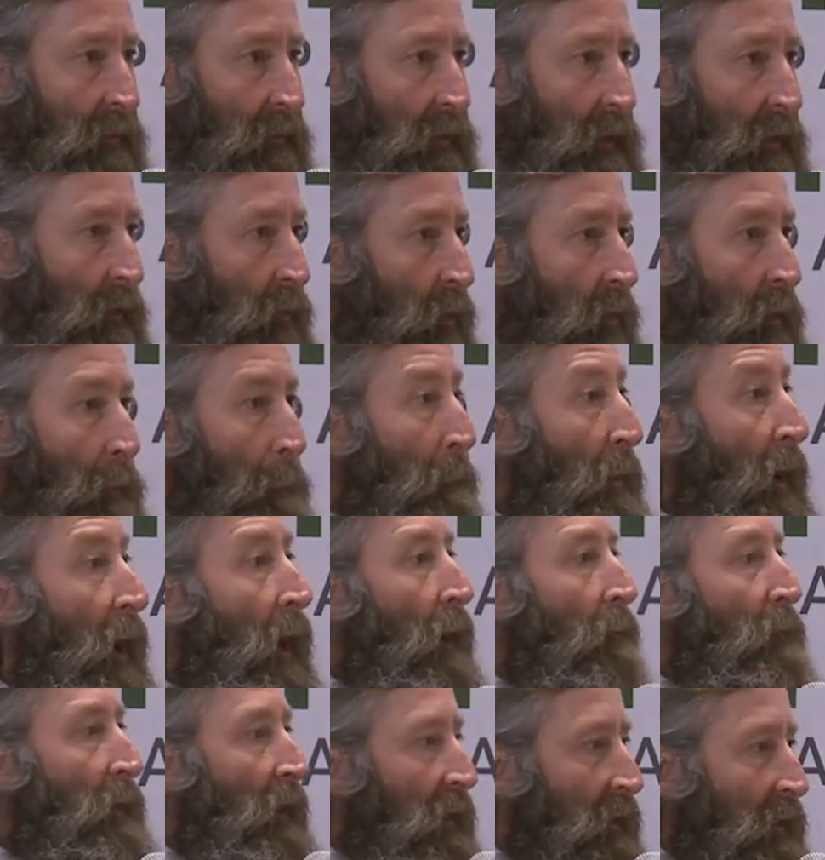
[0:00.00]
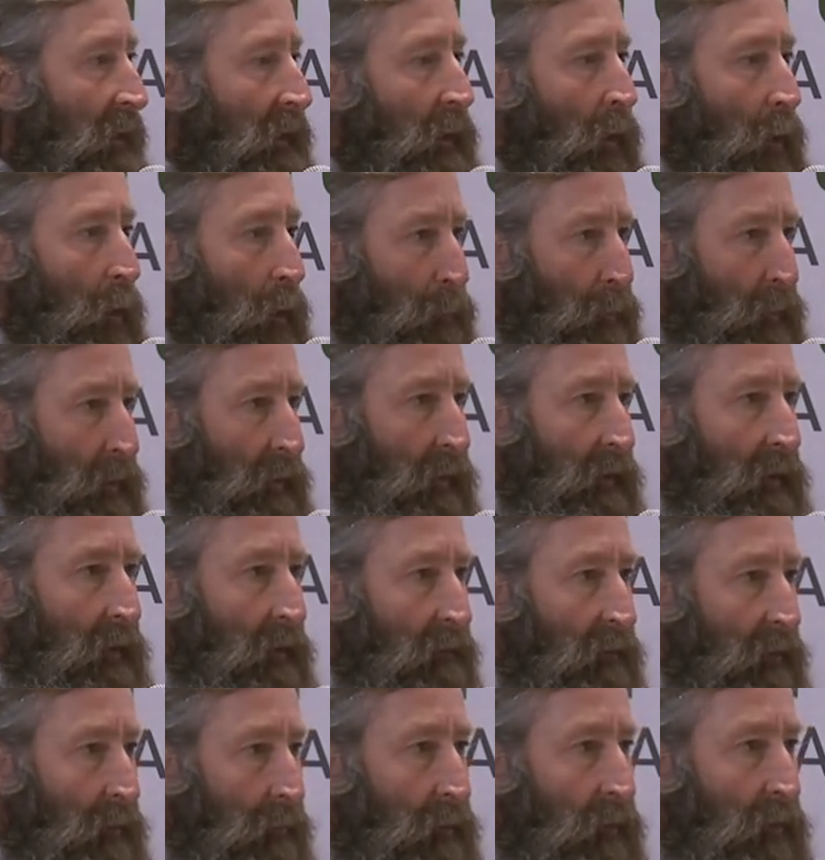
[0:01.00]
They don't want to publicly, openly
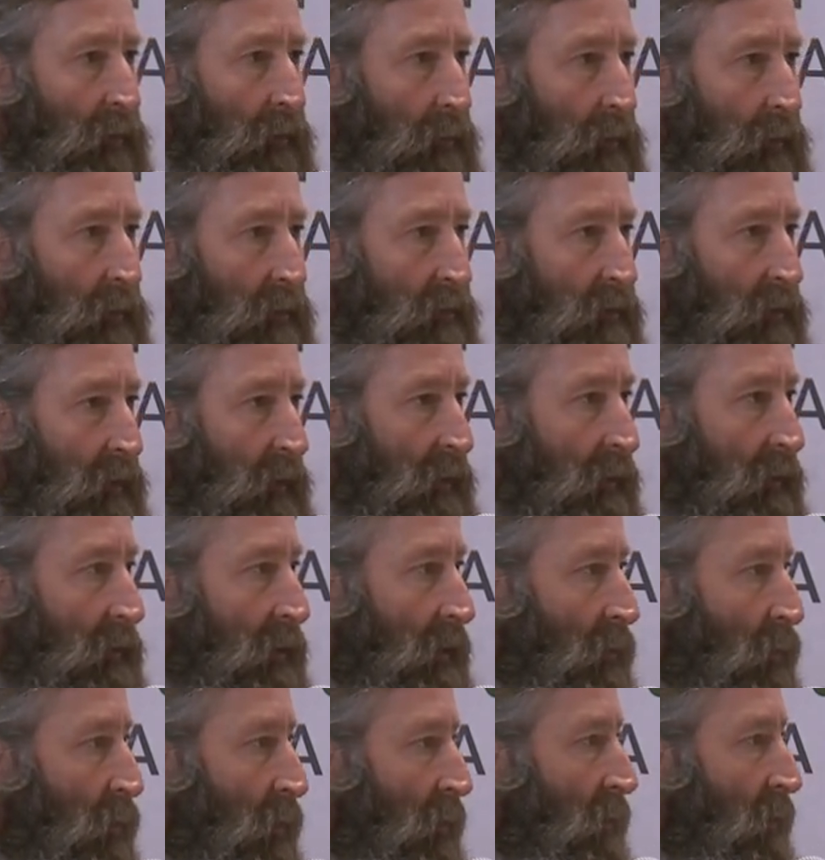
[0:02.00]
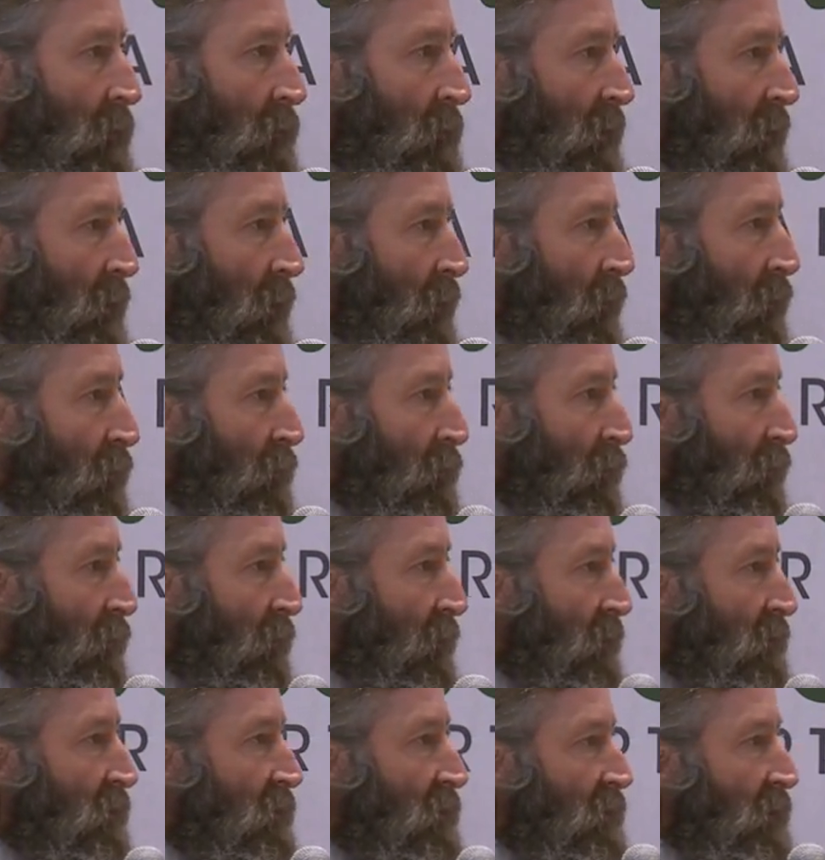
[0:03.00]
give them to us. They, they want them to go through
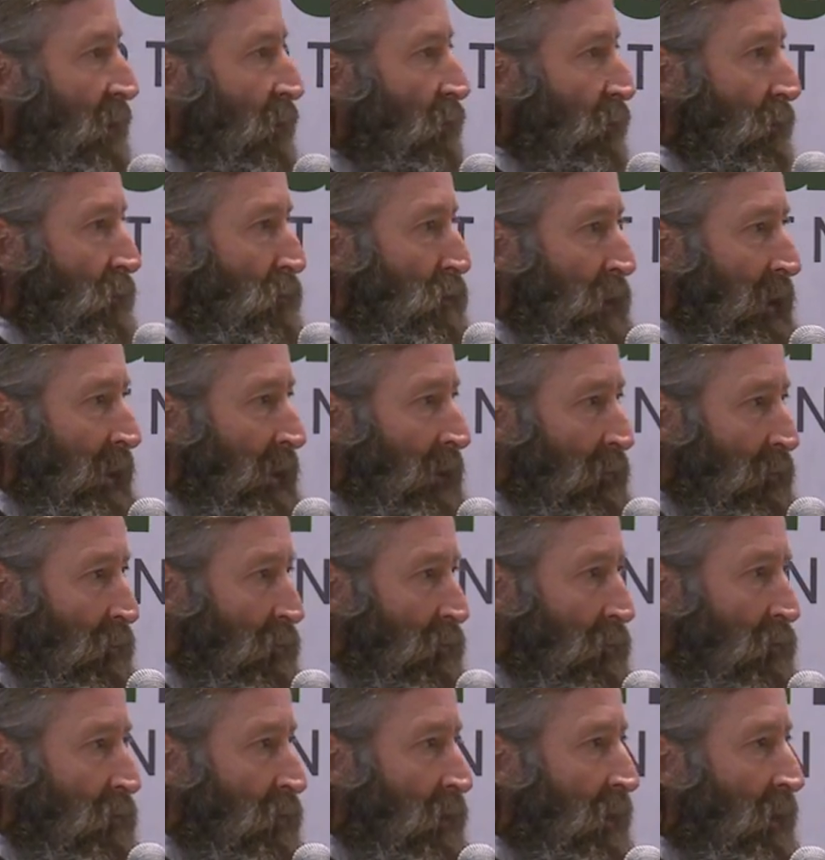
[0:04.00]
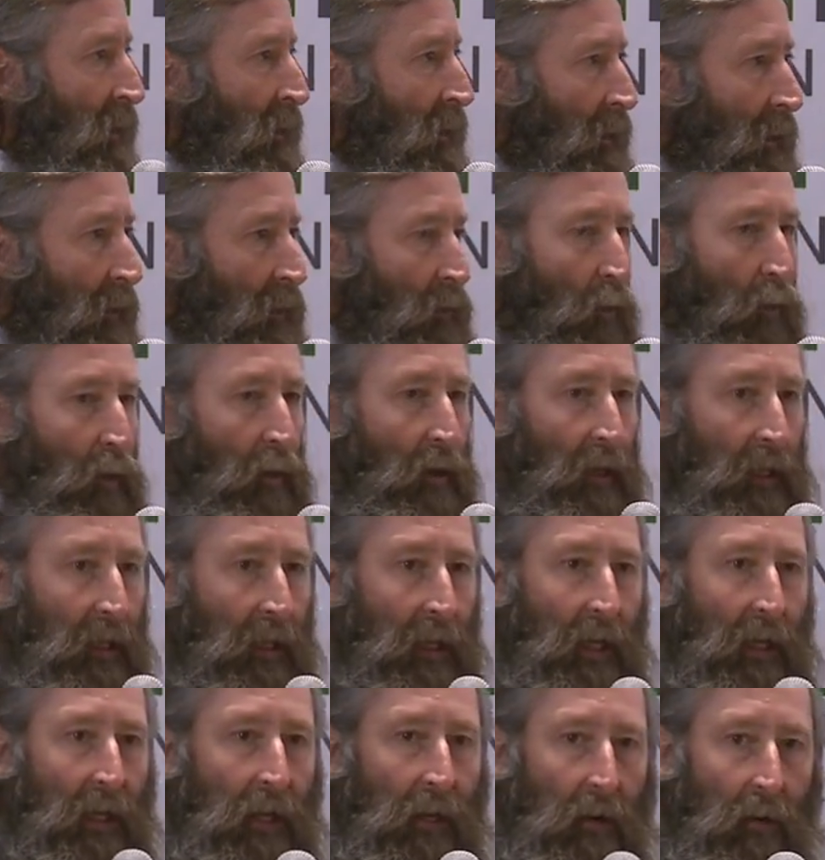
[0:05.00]
these secret channels in order to
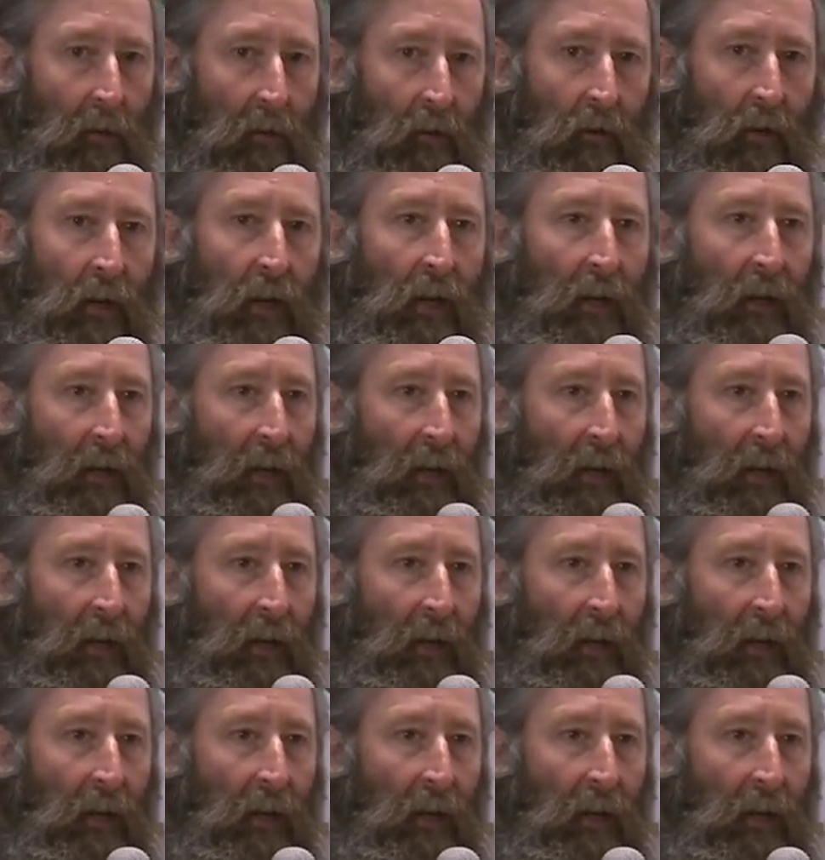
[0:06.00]
get here.